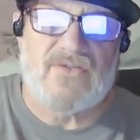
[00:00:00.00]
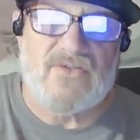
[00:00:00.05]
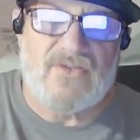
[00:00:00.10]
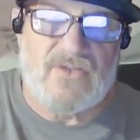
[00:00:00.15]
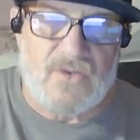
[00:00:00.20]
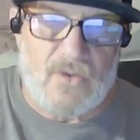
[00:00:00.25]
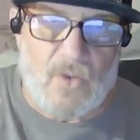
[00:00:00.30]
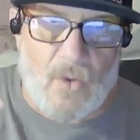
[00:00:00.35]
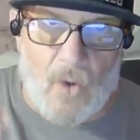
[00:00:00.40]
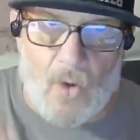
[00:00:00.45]

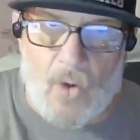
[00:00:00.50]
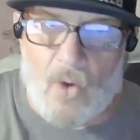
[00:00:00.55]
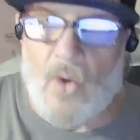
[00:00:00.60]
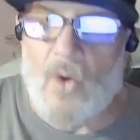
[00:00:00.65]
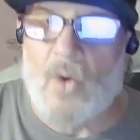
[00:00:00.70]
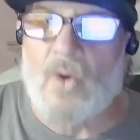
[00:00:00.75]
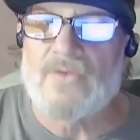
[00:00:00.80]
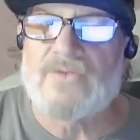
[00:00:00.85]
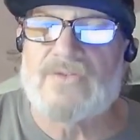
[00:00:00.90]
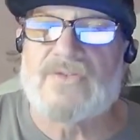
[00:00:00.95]
to
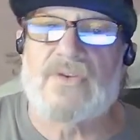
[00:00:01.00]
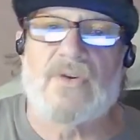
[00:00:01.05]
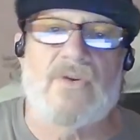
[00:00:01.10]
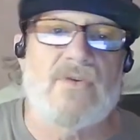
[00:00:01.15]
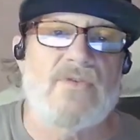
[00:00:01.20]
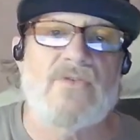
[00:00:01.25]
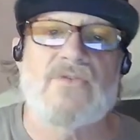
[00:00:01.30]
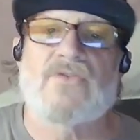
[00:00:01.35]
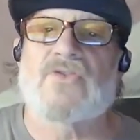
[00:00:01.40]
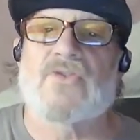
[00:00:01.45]
hold
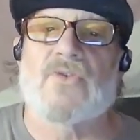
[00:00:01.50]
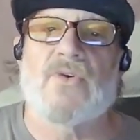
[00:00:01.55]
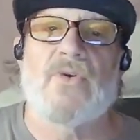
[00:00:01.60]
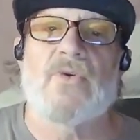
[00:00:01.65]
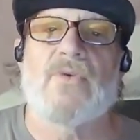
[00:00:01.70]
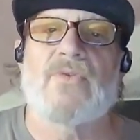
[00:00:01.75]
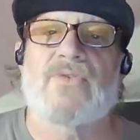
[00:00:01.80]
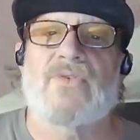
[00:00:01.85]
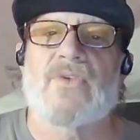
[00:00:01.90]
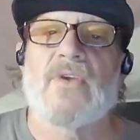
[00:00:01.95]
certain
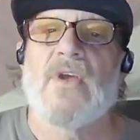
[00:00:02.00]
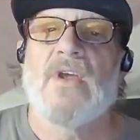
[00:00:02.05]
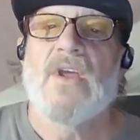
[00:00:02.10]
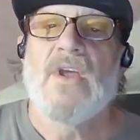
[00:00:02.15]
truth